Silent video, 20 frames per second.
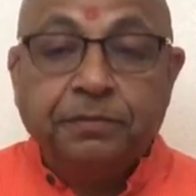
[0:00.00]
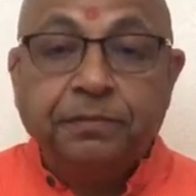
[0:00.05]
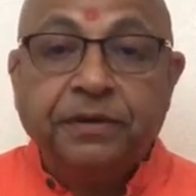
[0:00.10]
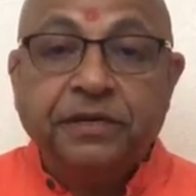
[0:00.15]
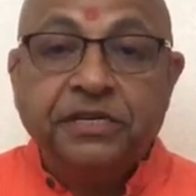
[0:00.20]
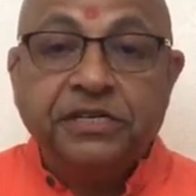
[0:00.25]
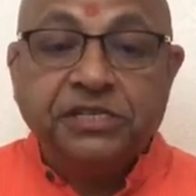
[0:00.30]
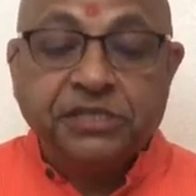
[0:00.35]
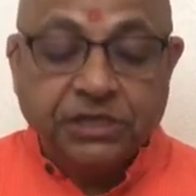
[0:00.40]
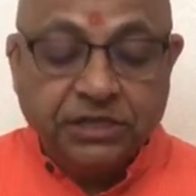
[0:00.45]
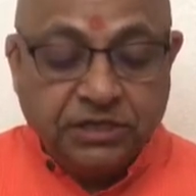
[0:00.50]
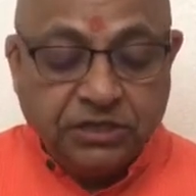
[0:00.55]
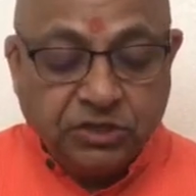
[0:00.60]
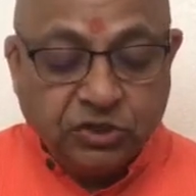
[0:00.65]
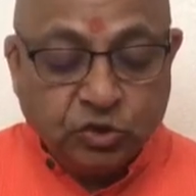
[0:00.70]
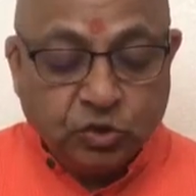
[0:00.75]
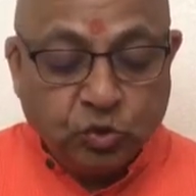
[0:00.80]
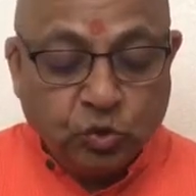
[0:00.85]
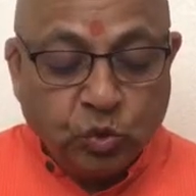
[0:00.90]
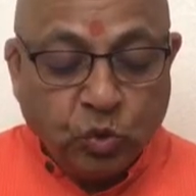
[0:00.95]
persons
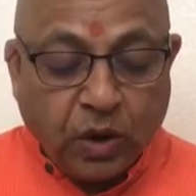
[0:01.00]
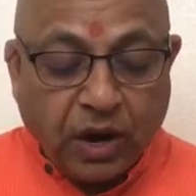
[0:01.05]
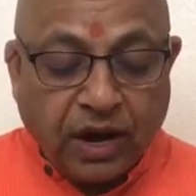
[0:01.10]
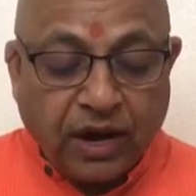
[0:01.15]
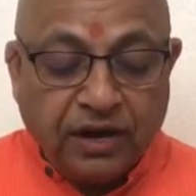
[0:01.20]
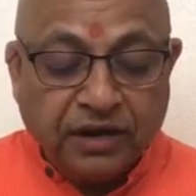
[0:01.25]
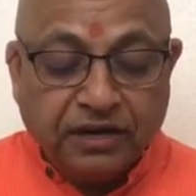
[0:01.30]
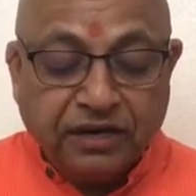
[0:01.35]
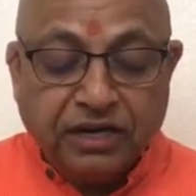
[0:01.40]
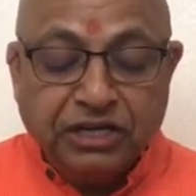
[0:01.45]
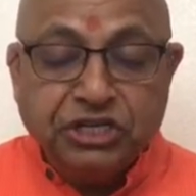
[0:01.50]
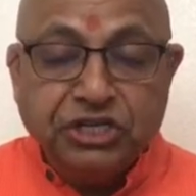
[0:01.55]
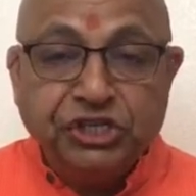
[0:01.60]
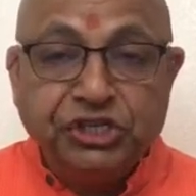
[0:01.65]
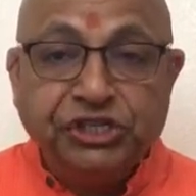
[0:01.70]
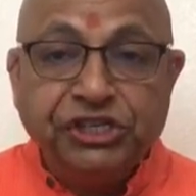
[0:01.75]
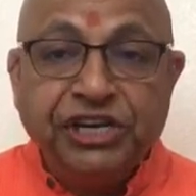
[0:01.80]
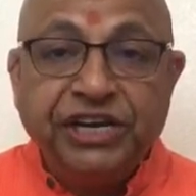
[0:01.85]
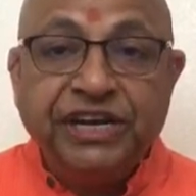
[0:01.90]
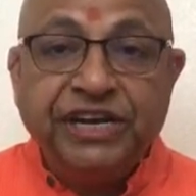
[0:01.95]
who are
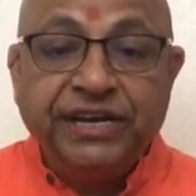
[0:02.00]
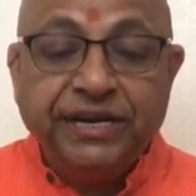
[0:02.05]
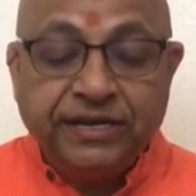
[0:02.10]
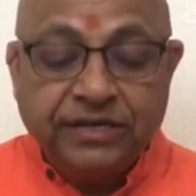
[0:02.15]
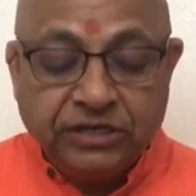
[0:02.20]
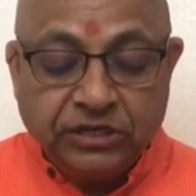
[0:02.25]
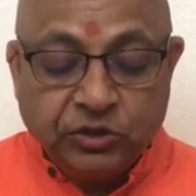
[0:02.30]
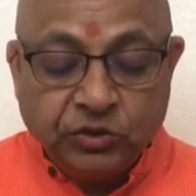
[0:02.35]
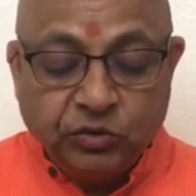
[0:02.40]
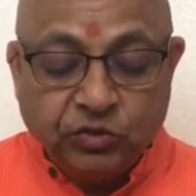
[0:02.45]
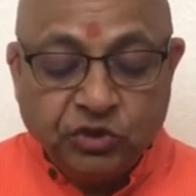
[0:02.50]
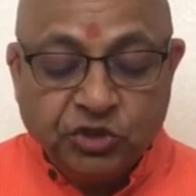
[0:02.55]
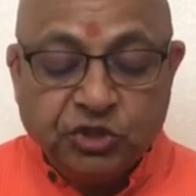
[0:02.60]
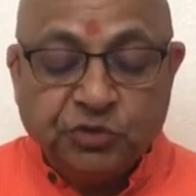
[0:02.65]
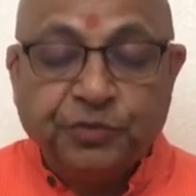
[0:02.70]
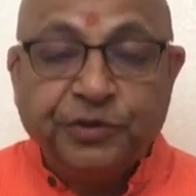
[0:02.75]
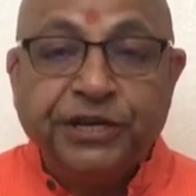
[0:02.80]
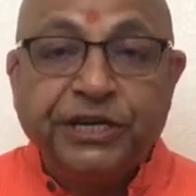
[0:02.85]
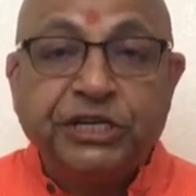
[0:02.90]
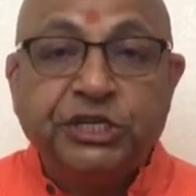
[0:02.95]
congenial to
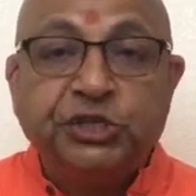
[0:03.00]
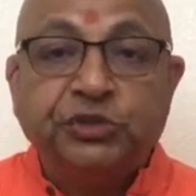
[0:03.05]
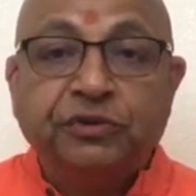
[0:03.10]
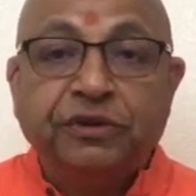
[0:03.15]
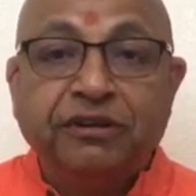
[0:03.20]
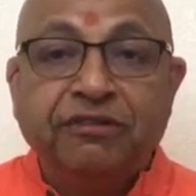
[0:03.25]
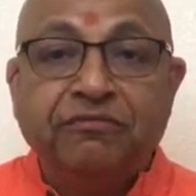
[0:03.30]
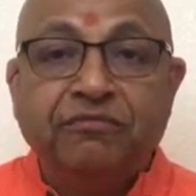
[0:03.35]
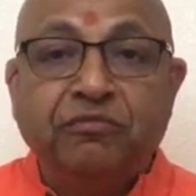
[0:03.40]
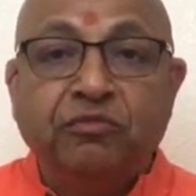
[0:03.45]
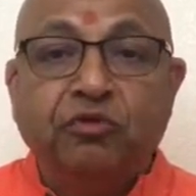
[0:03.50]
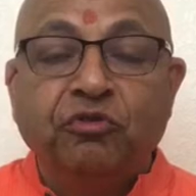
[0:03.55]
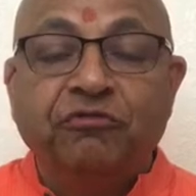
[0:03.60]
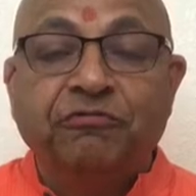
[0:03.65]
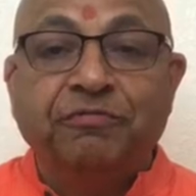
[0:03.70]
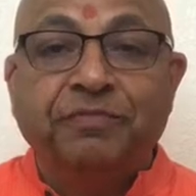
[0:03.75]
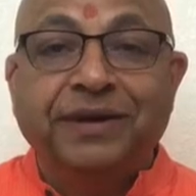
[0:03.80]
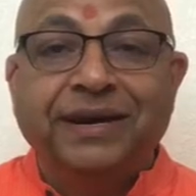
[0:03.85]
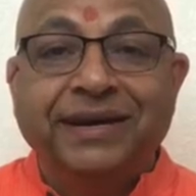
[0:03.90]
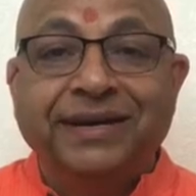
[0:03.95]
spiritual
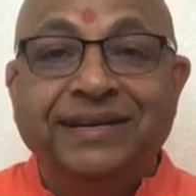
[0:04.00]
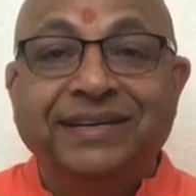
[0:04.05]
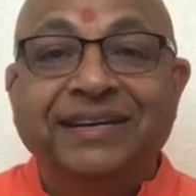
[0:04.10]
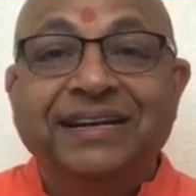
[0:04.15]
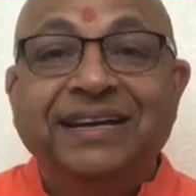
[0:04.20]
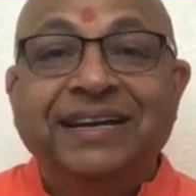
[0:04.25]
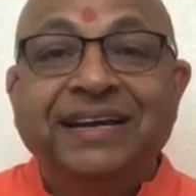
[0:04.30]
movement.